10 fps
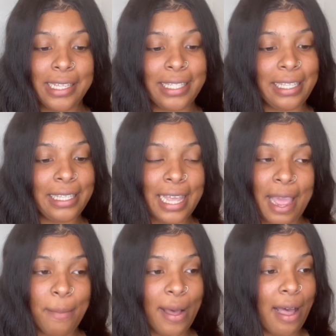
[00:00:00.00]
the
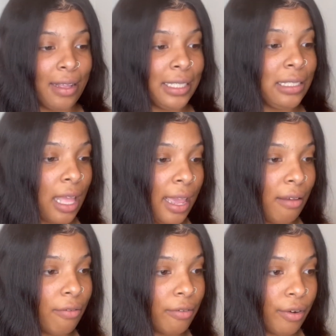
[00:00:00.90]
sandbox, like
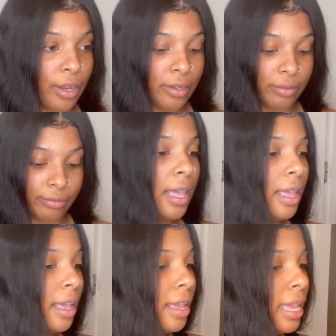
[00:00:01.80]
for real.
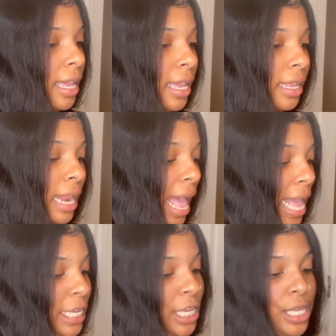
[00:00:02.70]
And
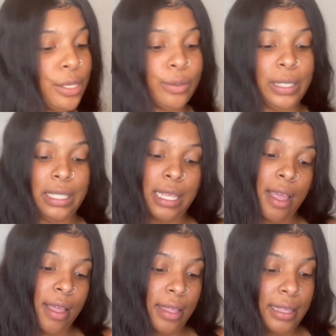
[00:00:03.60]
I use
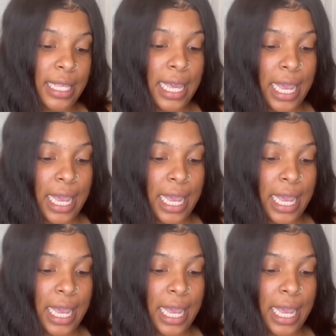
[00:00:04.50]
the